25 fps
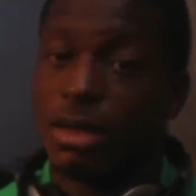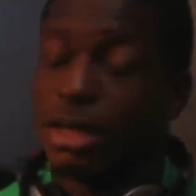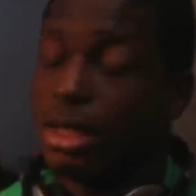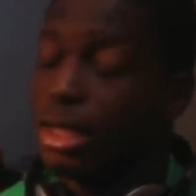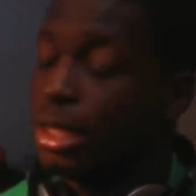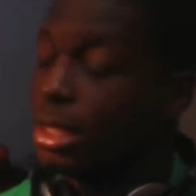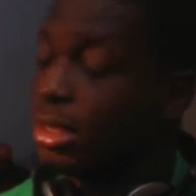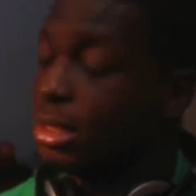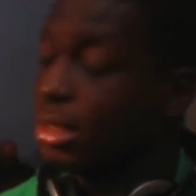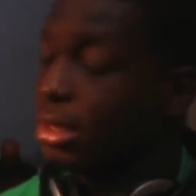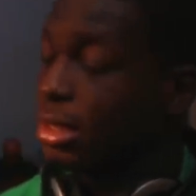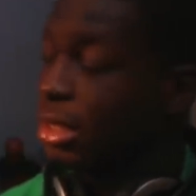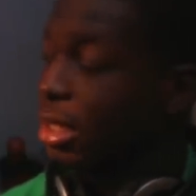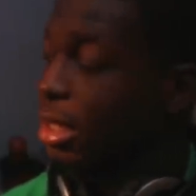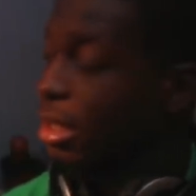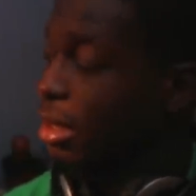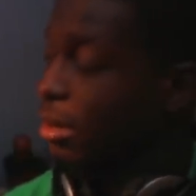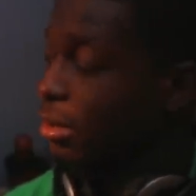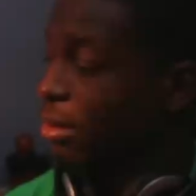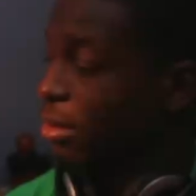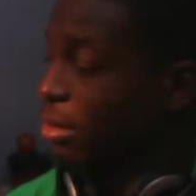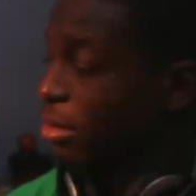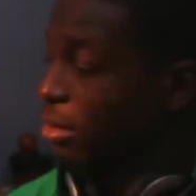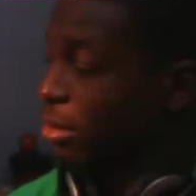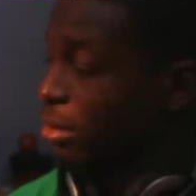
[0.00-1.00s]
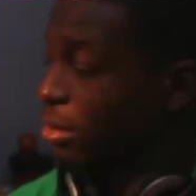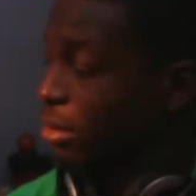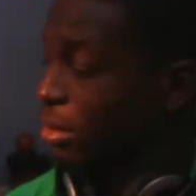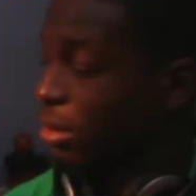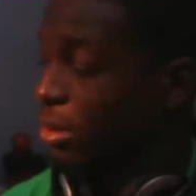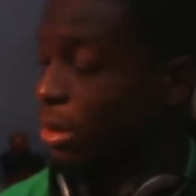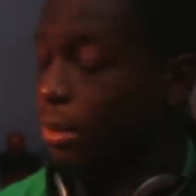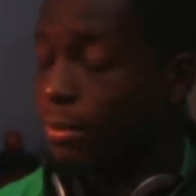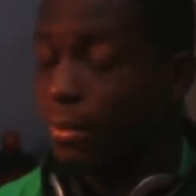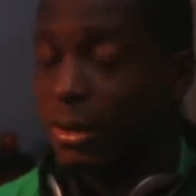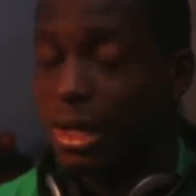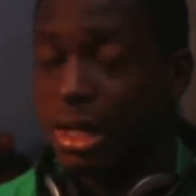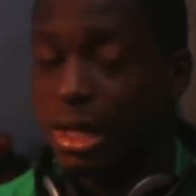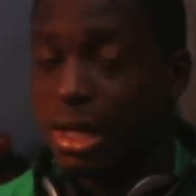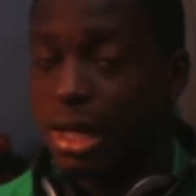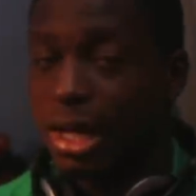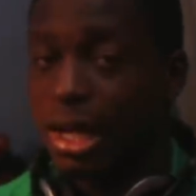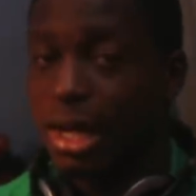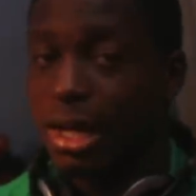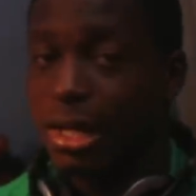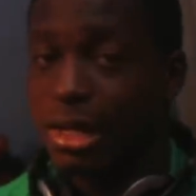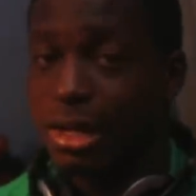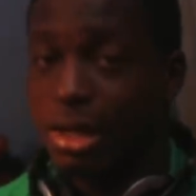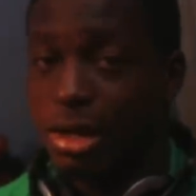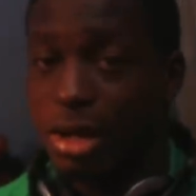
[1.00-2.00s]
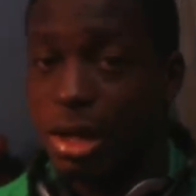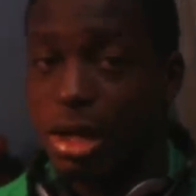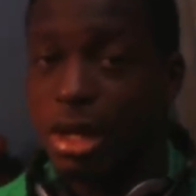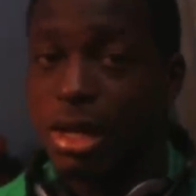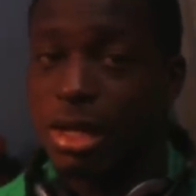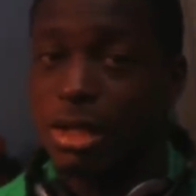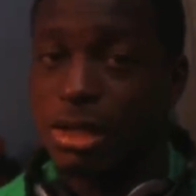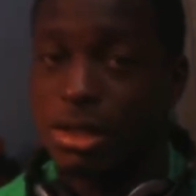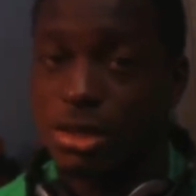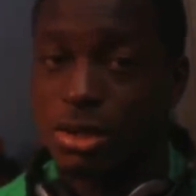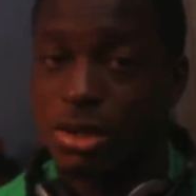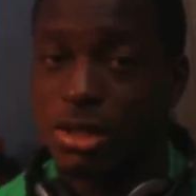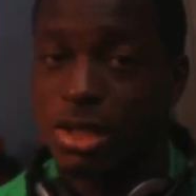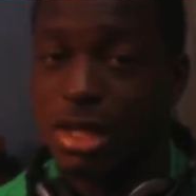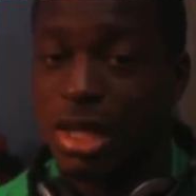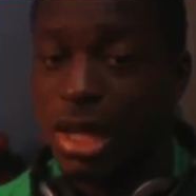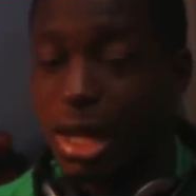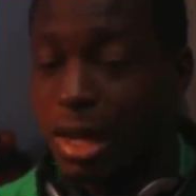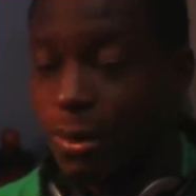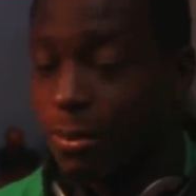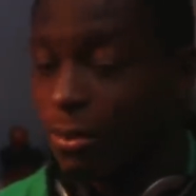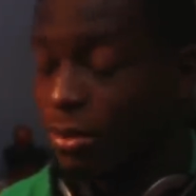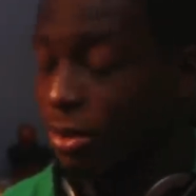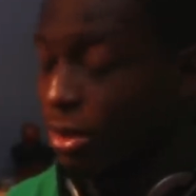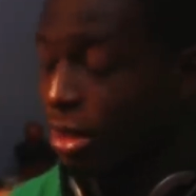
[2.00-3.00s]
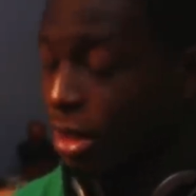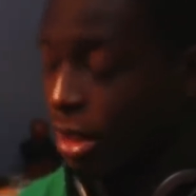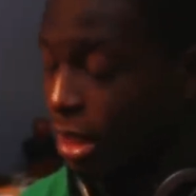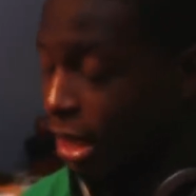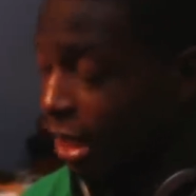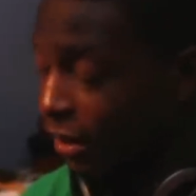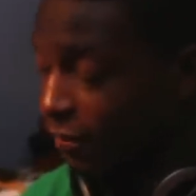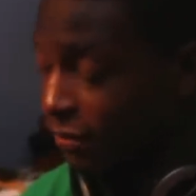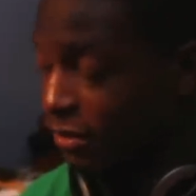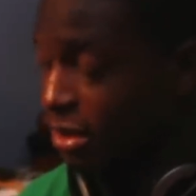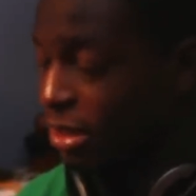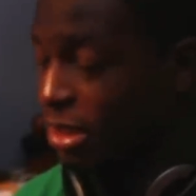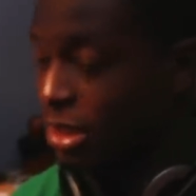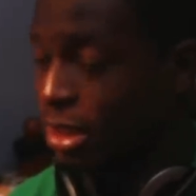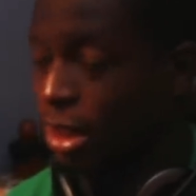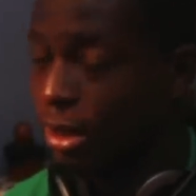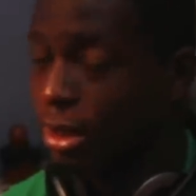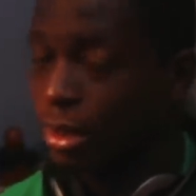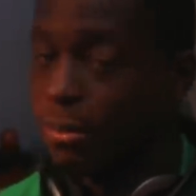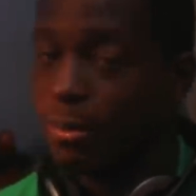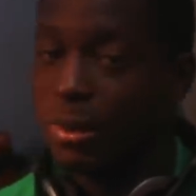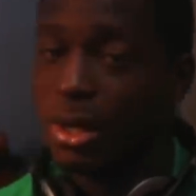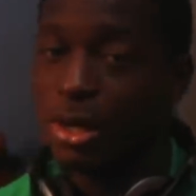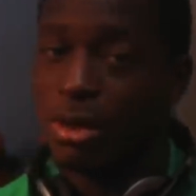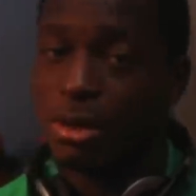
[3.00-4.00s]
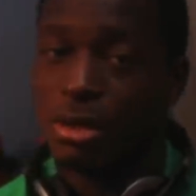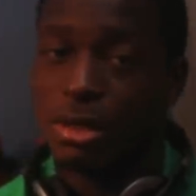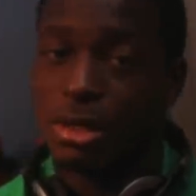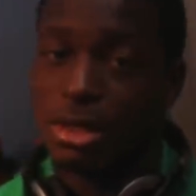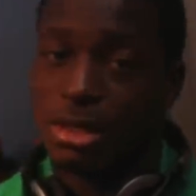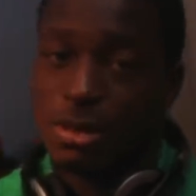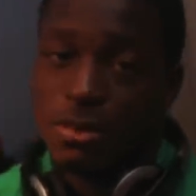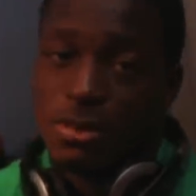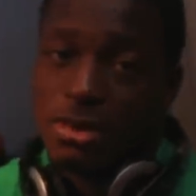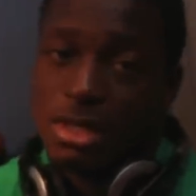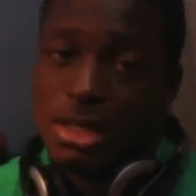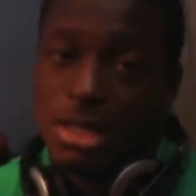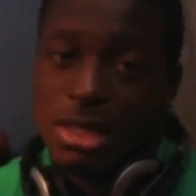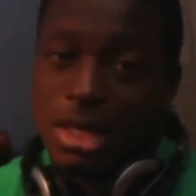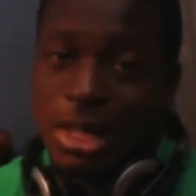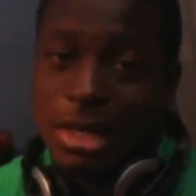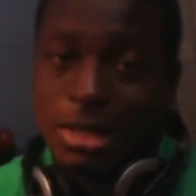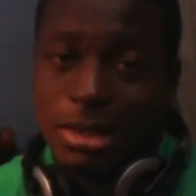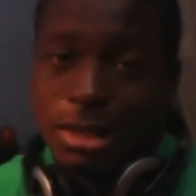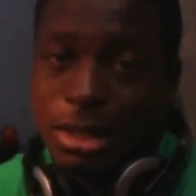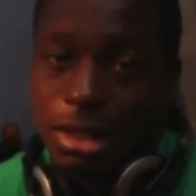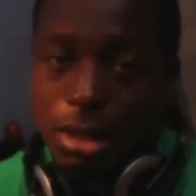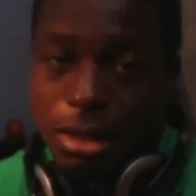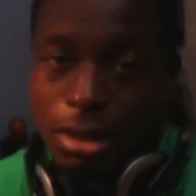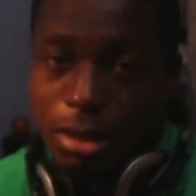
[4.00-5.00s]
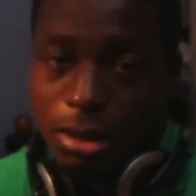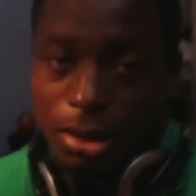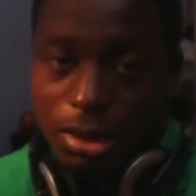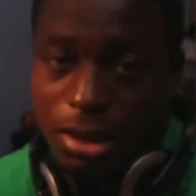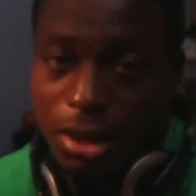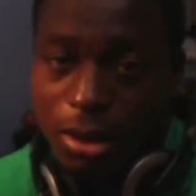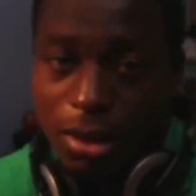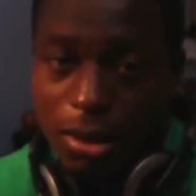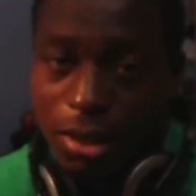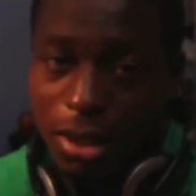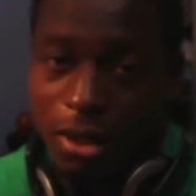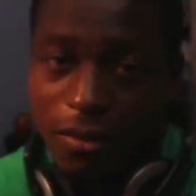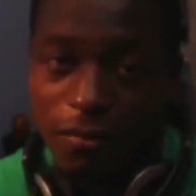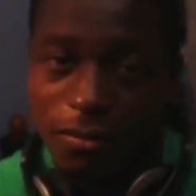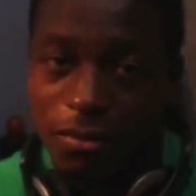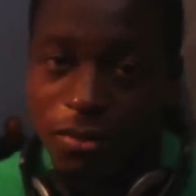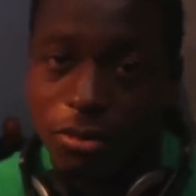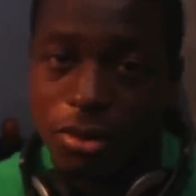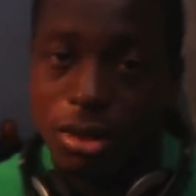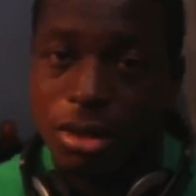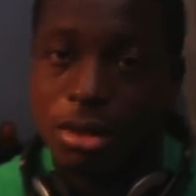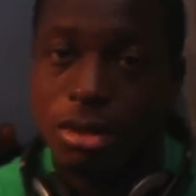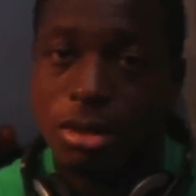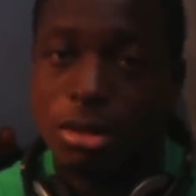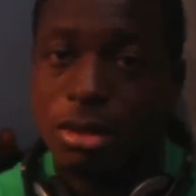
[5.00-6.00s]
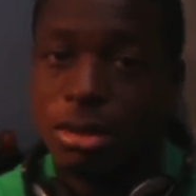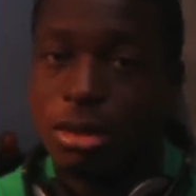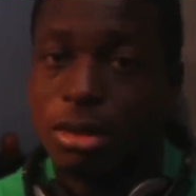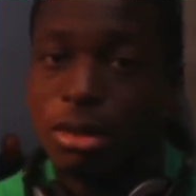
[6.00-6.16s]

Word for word: And yeah, got my guy Curtis on camera. I have to shout him out because I'm just like that. Shout out everyone.